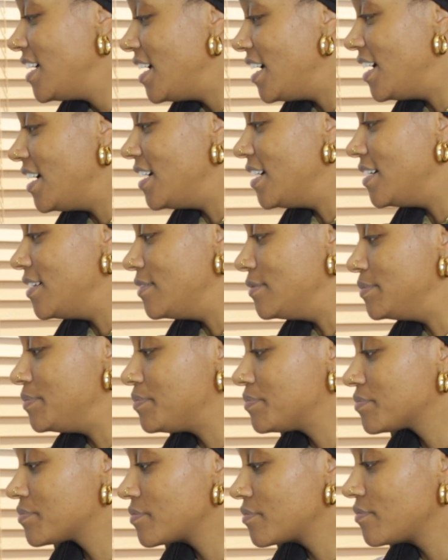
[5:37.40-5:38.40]

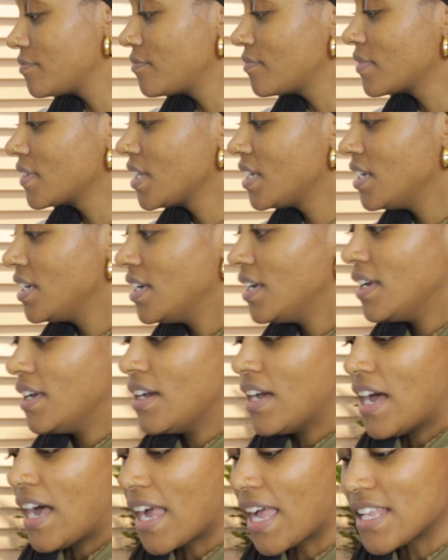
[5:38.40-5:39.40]

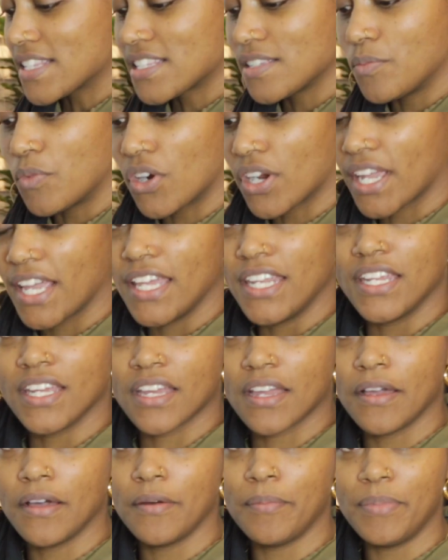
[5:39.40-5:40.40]
I got some organic